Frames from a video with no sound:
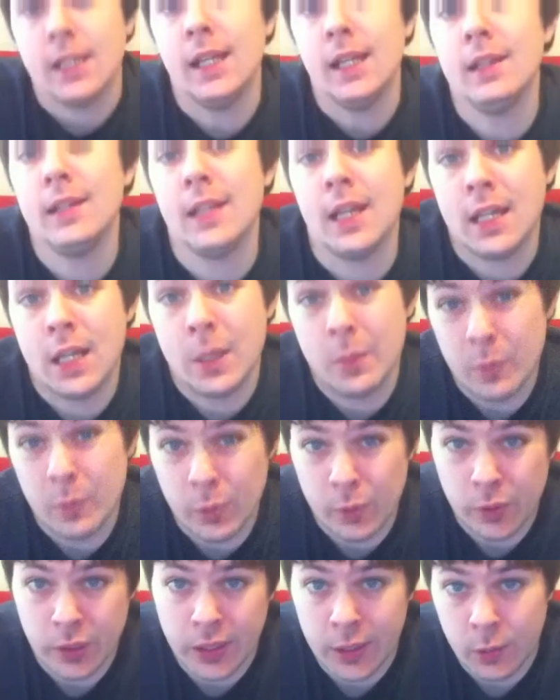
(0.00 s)
In the end, I'm
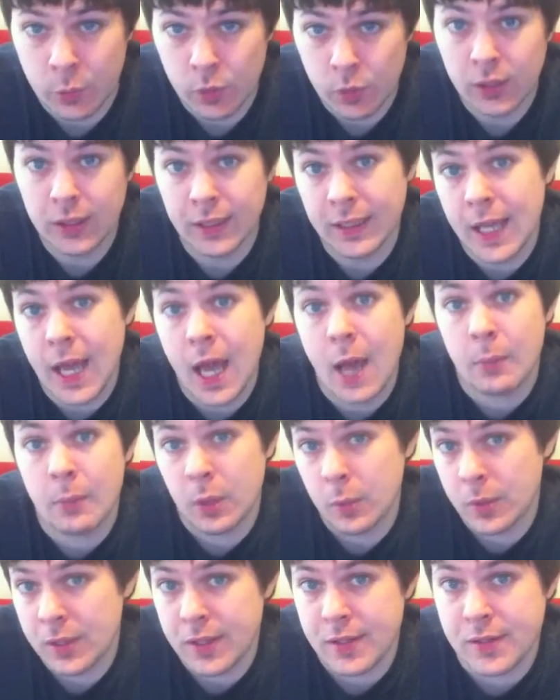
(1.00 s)
really happy
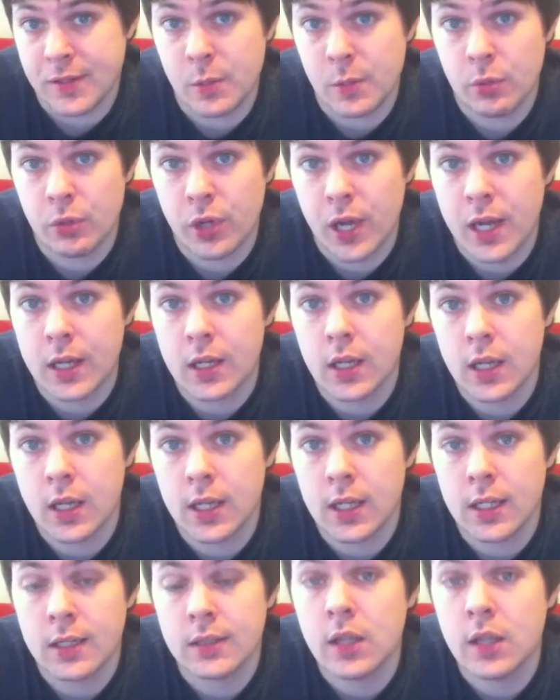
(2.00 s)
with the Super 8.
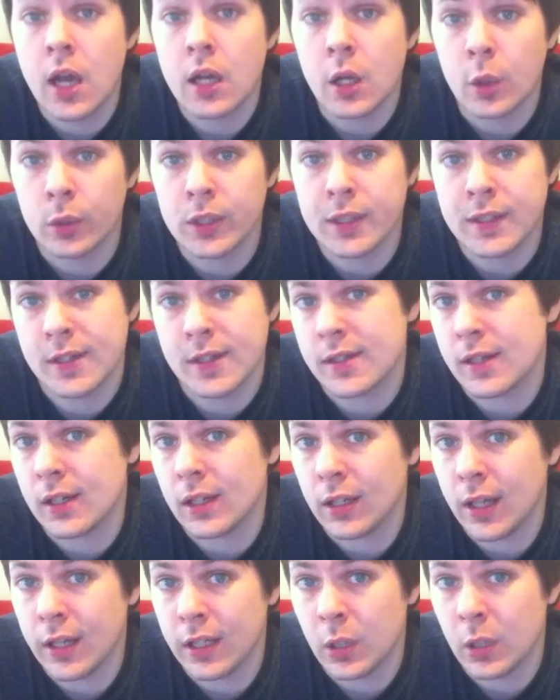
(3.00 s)
Not only does it
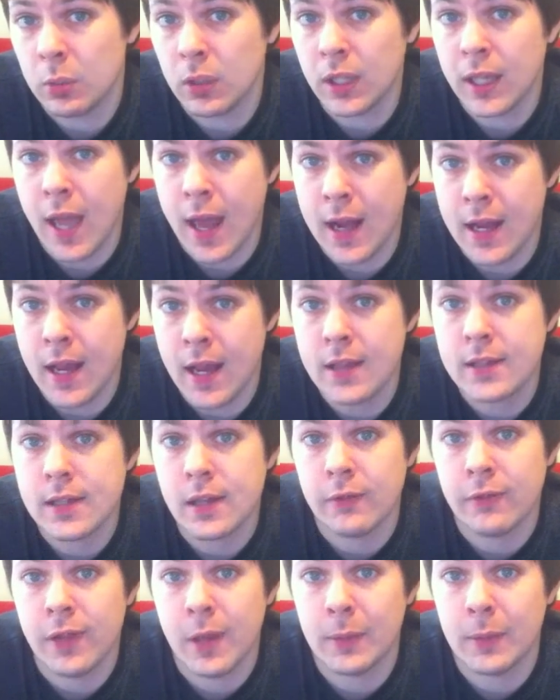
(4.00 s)
allow you to play NES
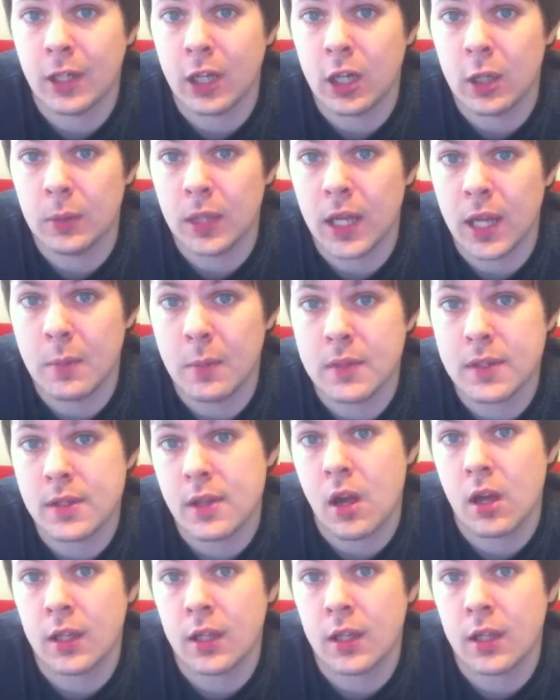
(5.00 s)
and Famicom games